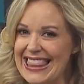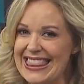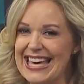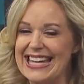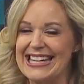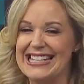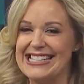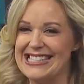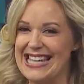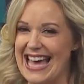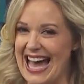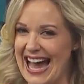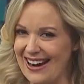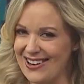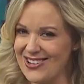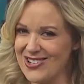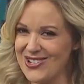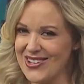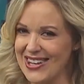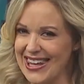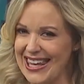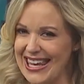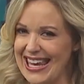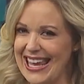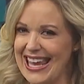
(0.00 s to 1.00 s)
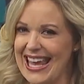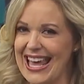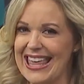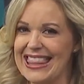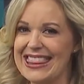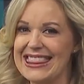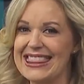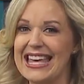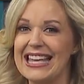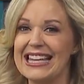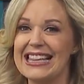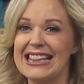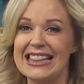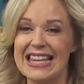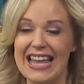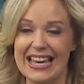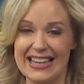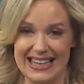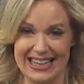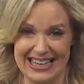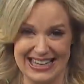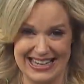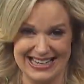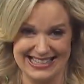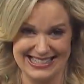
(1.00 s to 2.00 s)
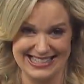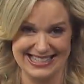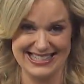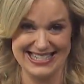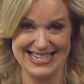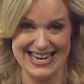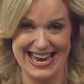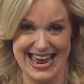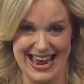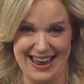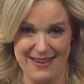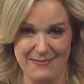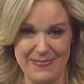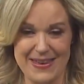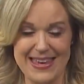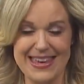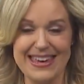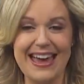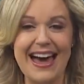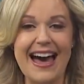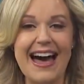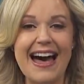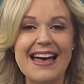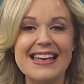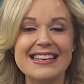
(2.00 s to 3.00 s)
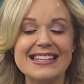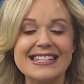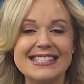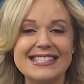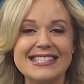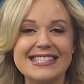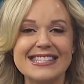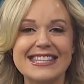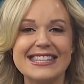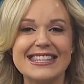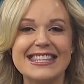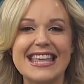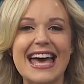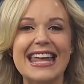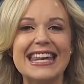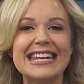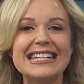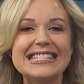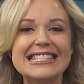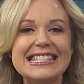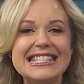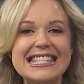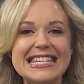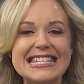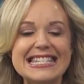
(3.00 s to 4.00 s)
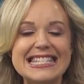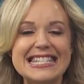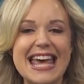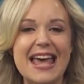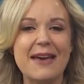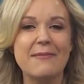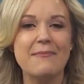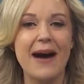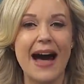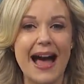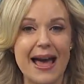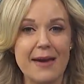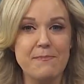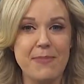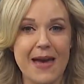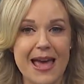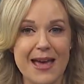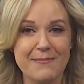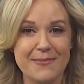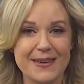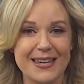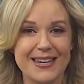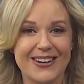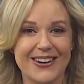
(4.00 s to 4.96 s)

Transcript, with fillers: that is actually the luckiest day because that is the day my baby